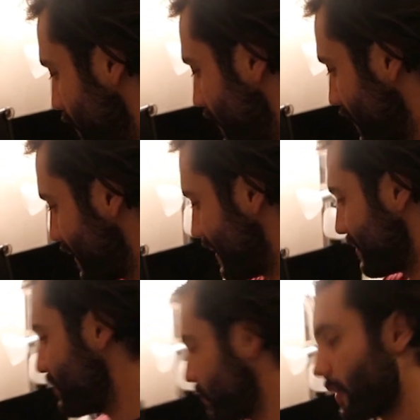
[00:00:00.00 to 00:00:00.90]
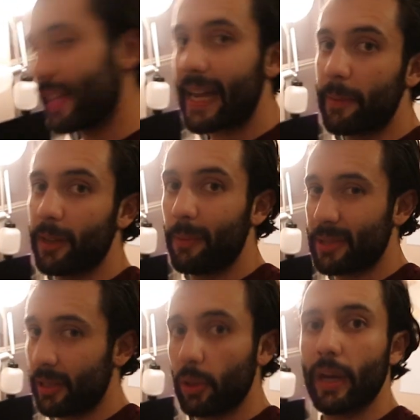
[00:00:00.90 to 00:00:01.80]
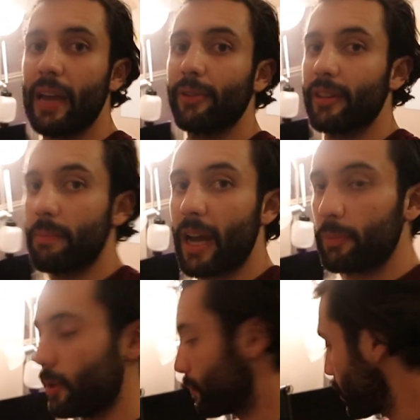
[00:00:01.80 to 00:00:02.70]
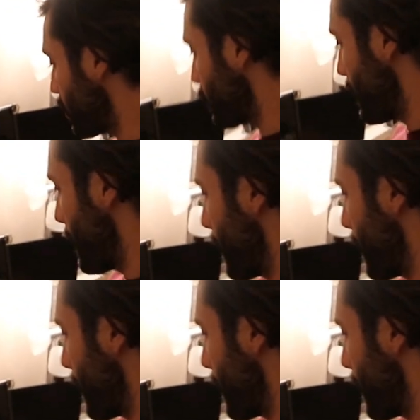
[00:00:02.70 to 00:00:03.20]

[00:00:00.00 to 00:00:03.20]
but this is a great laptop. It's a little heavier than the MacBook Pro,